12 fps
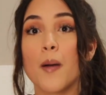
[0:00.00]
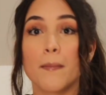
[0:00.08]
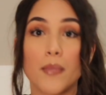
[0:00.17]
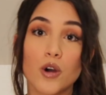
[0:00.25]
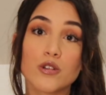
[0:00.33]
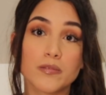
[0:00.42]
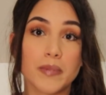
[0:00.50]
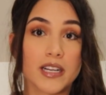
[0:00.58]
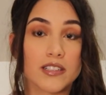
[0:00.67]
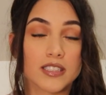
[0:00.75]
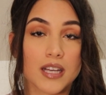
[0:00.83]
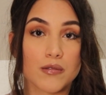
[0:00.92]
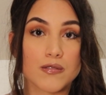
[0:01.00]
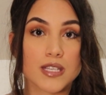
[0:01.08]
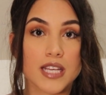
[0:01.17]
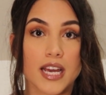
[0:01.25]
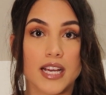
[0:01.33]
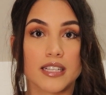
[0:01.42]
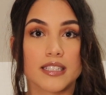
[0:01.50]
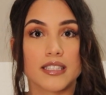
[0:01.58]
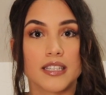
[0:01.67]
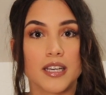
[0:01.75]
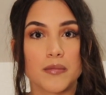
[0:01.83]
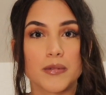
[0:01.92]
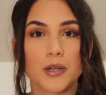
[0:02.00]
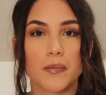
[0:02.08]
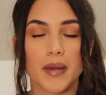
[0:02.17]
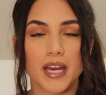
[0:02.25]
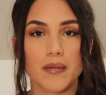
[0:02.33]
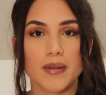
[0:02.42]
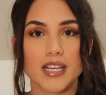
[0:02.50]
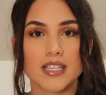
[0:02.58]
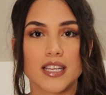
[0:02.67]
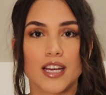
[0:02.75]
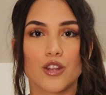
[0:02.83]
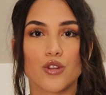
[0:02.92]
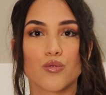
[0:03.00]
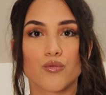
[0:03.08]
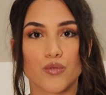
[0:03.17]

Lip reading: most parents, I would say, keep their babies in the